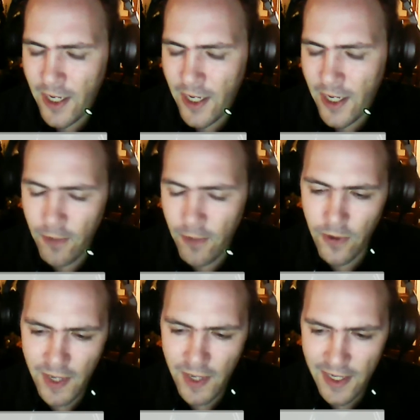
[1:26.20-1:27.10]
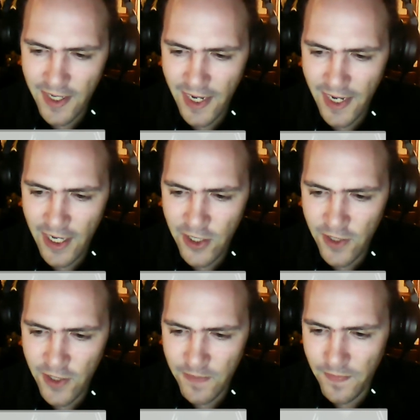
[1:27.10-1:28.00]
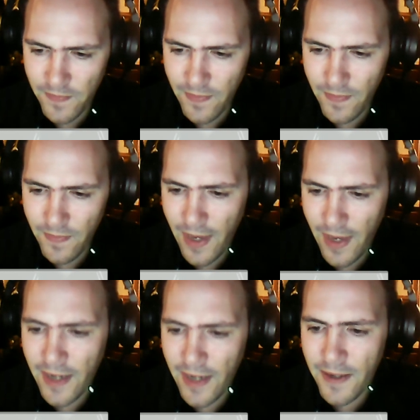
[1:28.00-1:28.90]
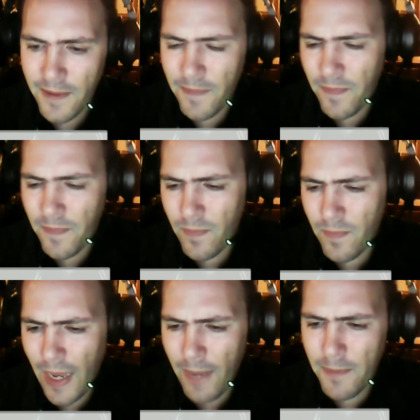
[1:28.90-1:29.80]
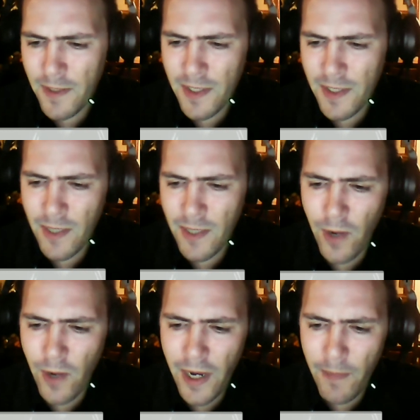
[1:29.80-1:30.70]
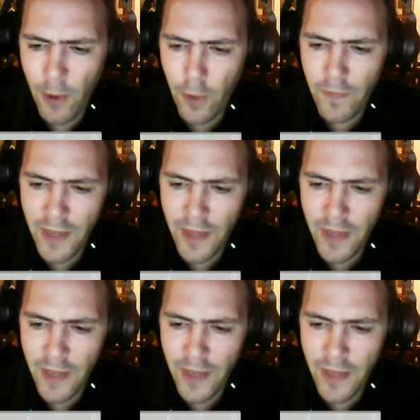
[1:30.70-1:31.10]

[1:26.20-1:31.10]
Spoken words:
towards their destination. And perhaps in some way a part of their